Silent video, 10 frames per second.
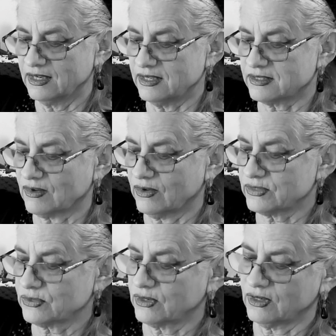is
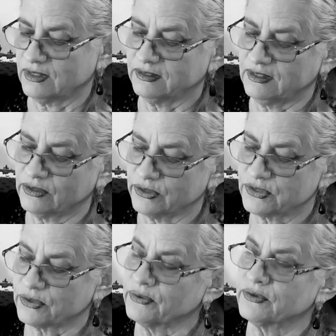also called the
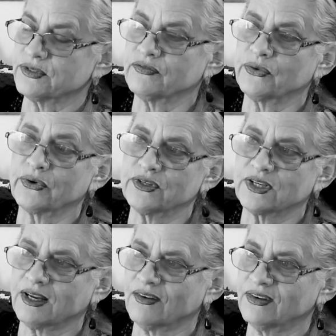Hearse Owners of
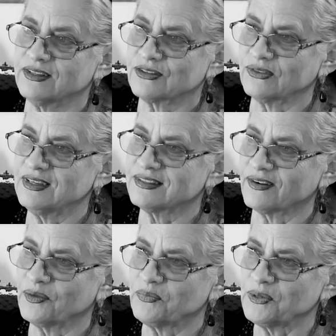Orange County. So these
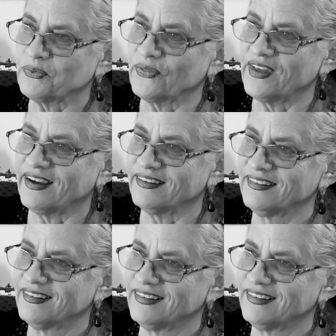are the people that